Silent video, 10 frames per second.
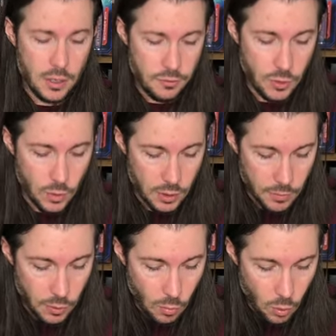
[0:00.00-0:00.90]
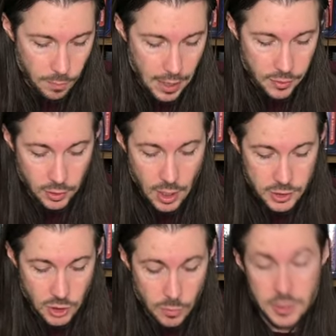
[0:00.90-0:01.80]
If you want to know more about the Lost
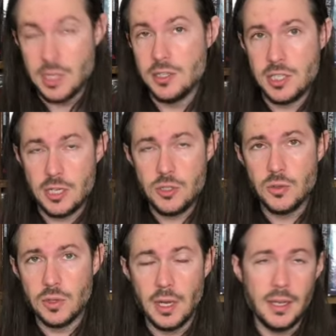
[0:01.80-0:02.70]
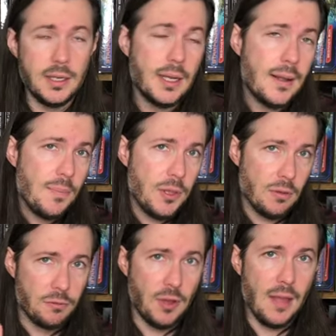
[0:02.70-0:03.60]
Omens Ancestral Guide, you can
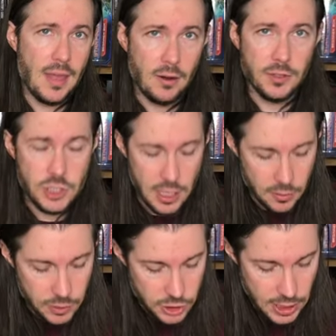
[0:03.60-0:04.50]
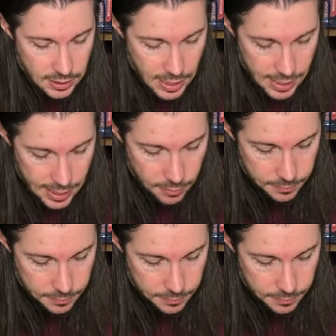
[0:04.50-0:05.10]
find that on the channel and check that out